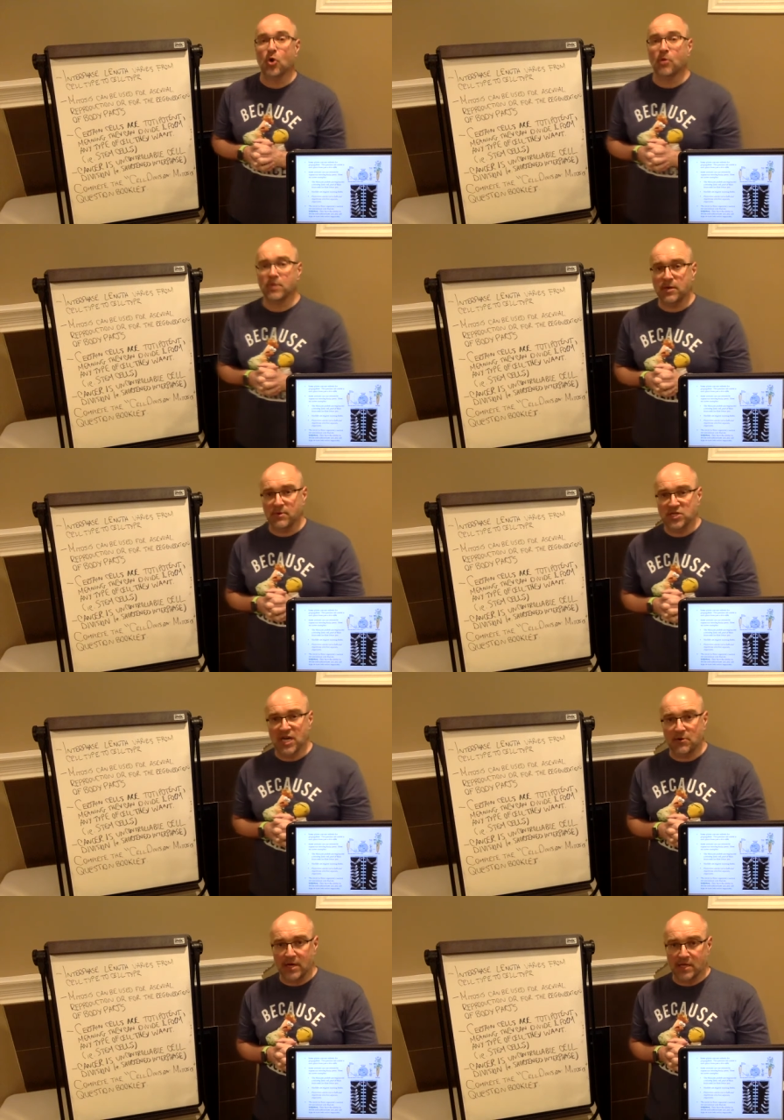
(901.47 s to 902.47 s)
normally
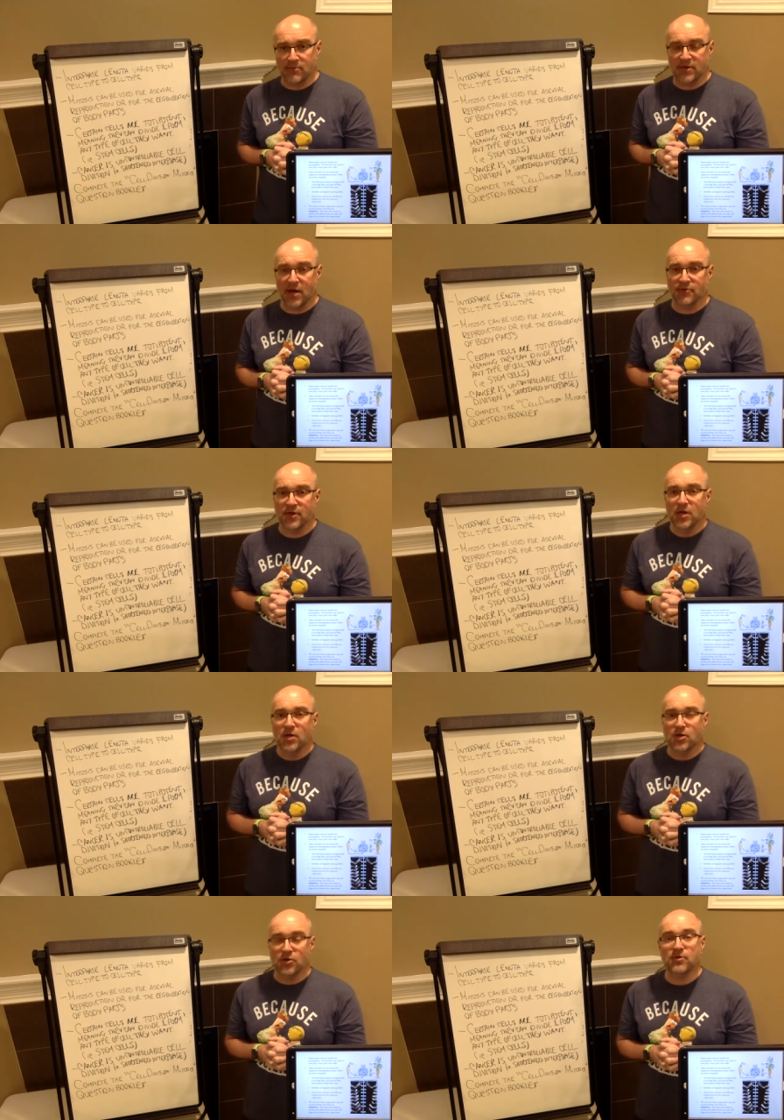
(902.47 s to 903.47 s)
regenerate themselves
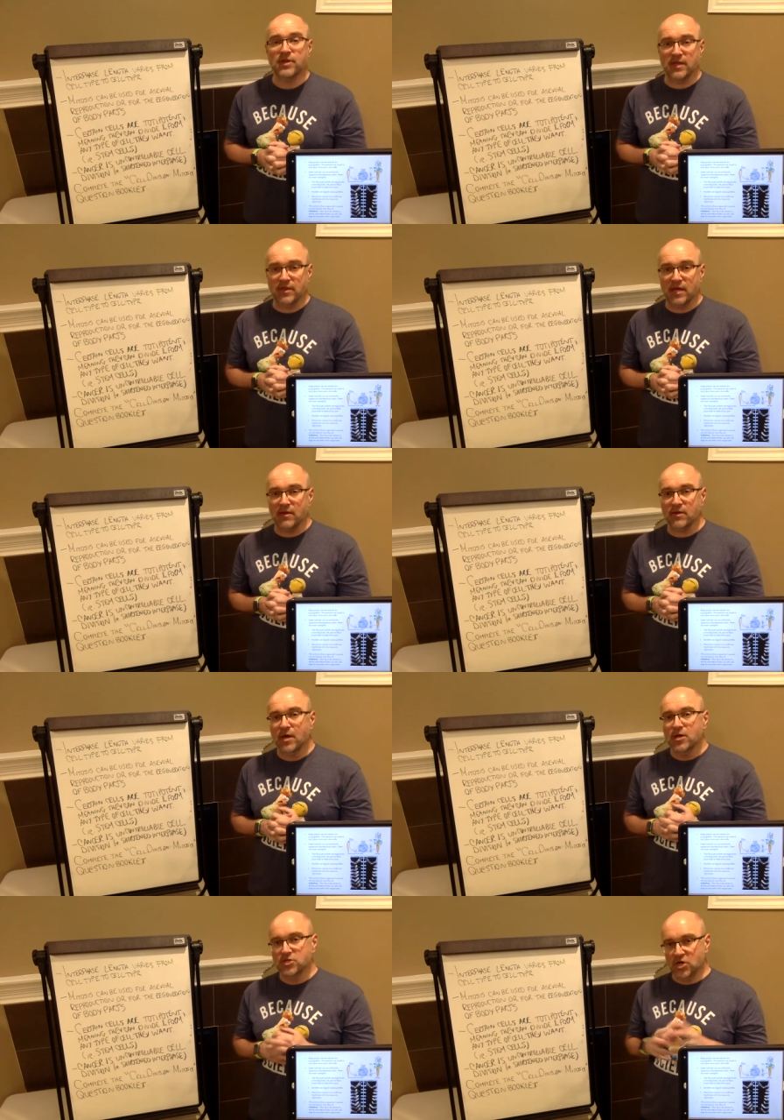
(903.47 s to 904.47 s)
using these
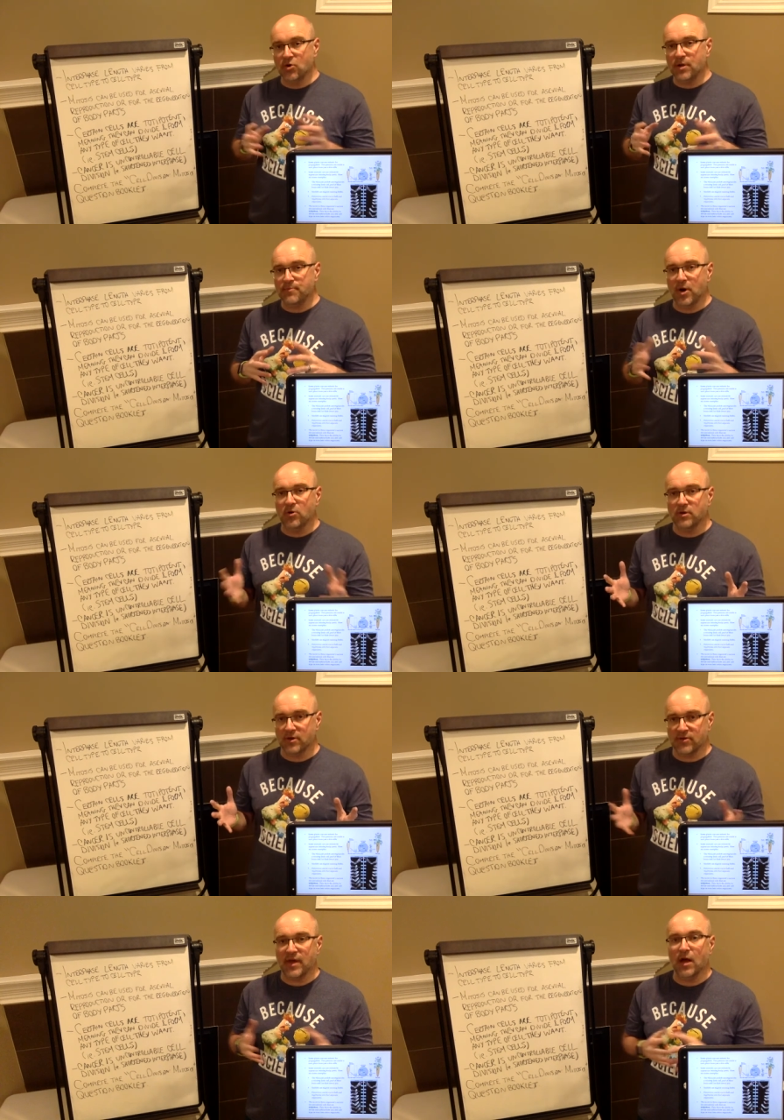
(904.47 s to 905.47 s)
totipotent
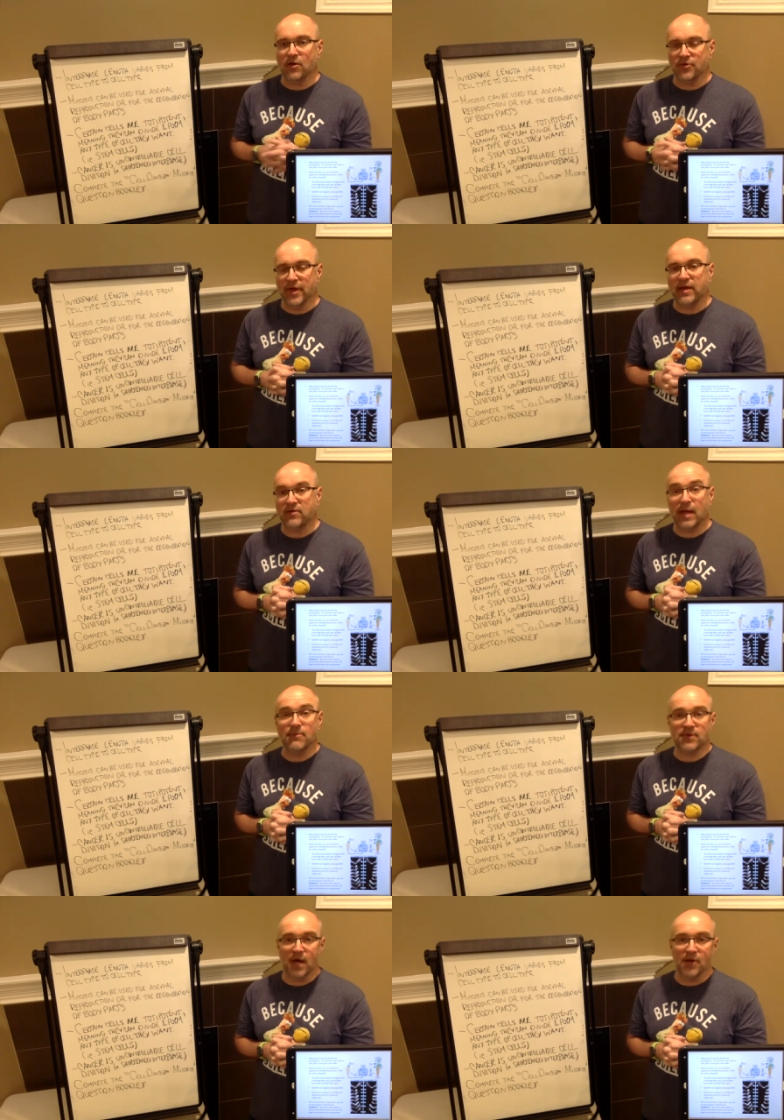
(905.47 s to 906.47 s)
cells like stem
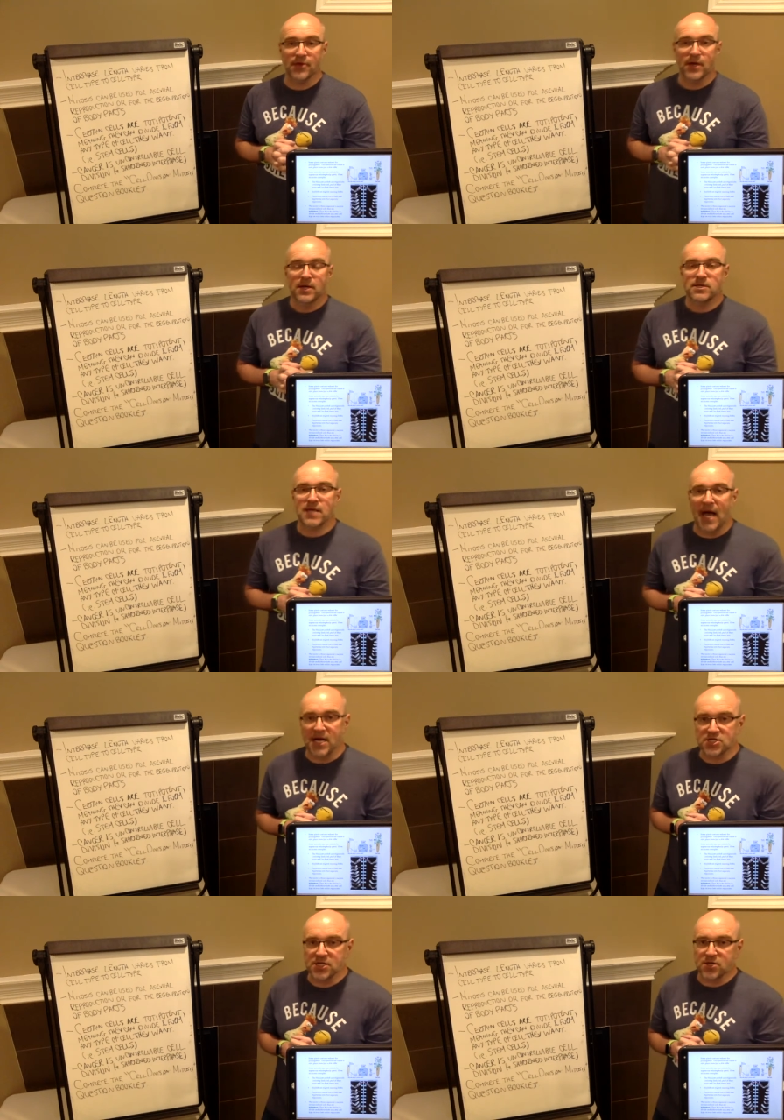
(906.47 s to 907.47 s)
cells to
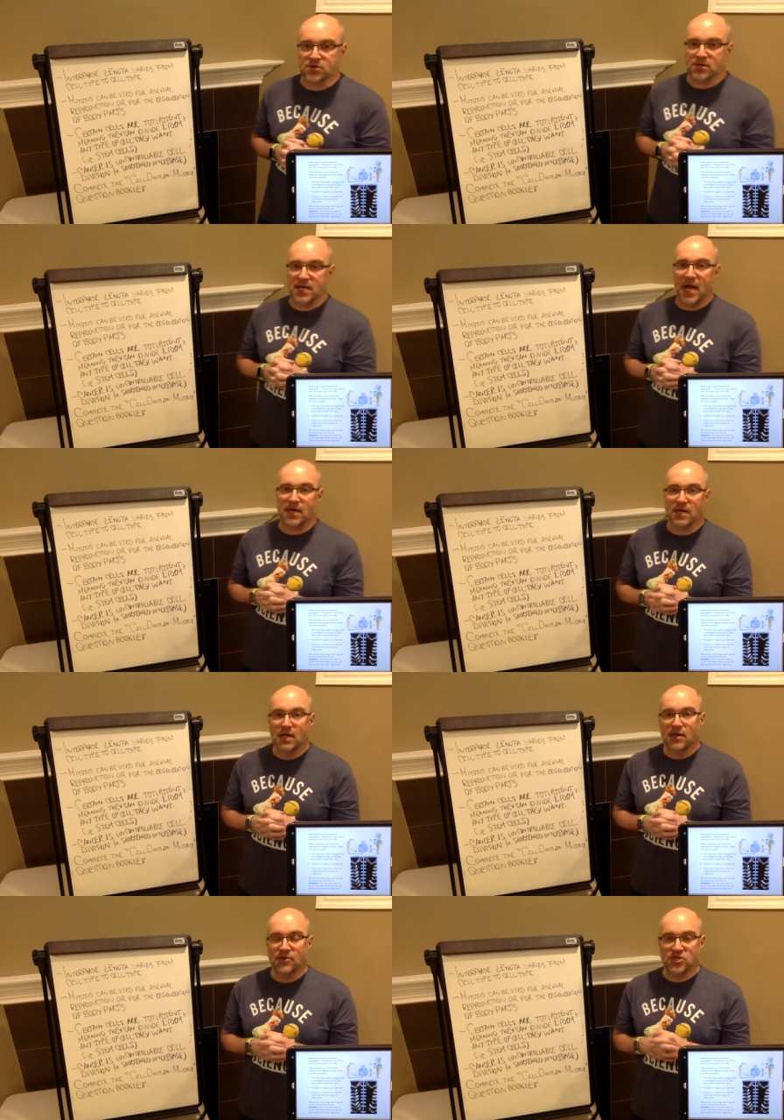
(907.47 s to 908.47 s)
actually create
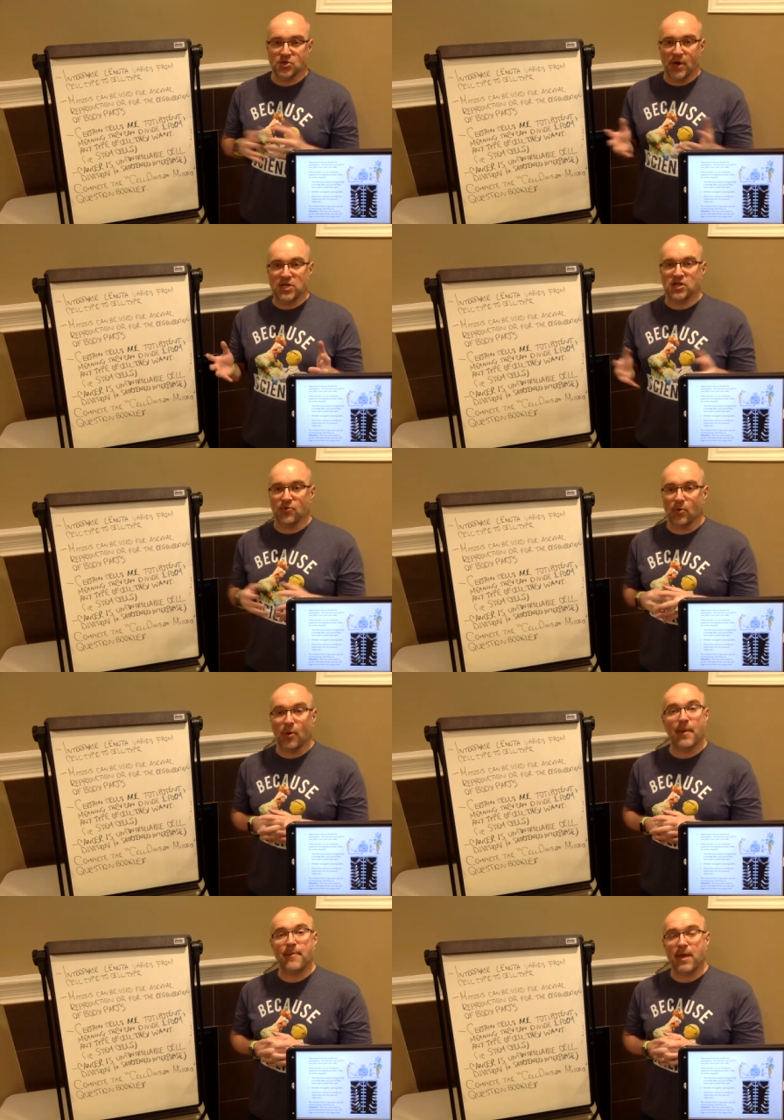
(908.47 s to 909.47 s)
situations where
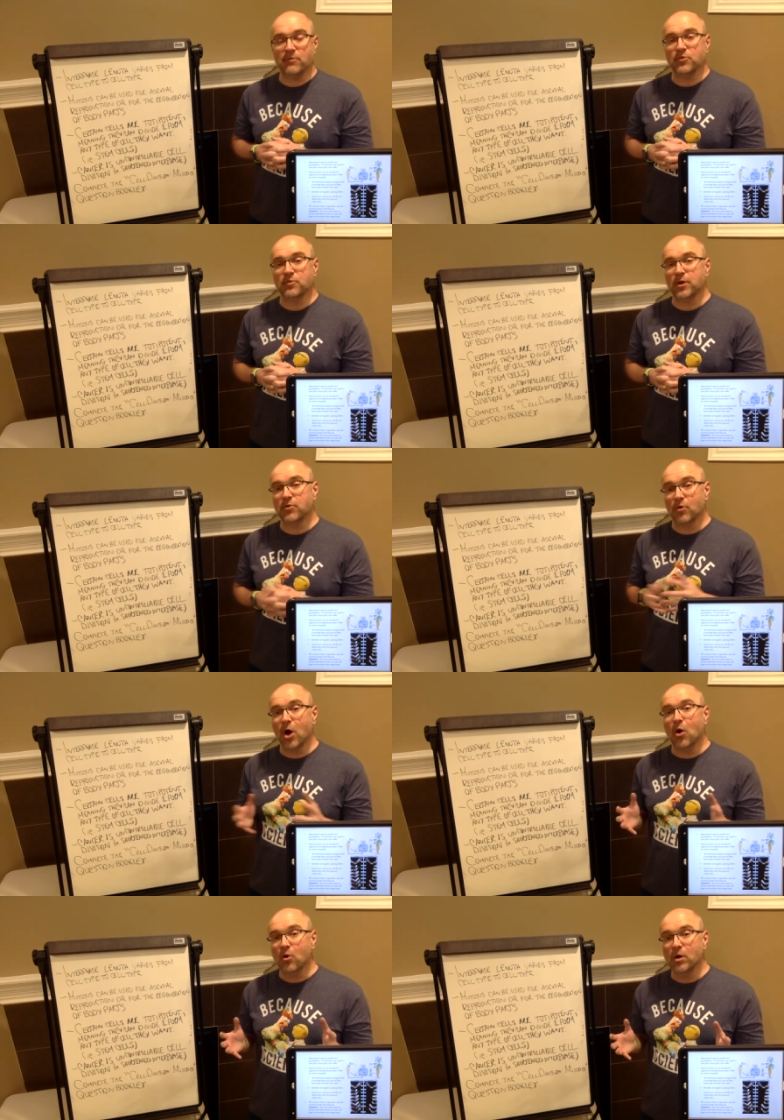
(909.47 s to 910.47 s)
we might be able to
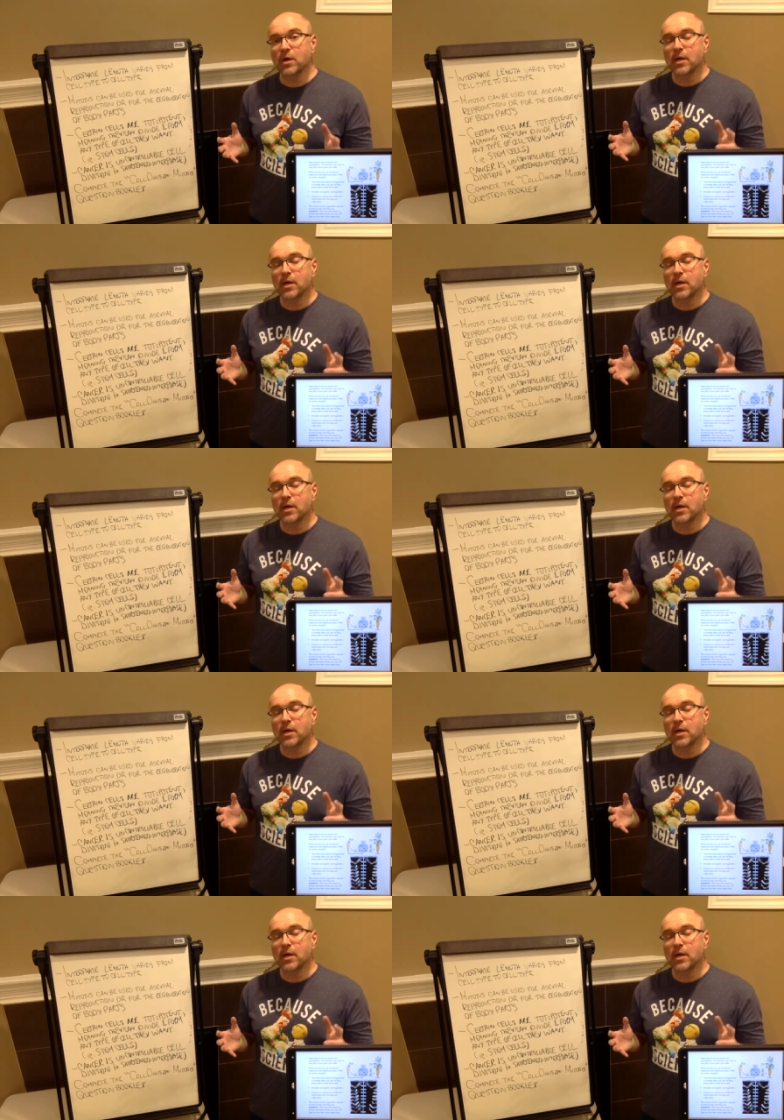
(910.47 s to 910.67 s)
regrow.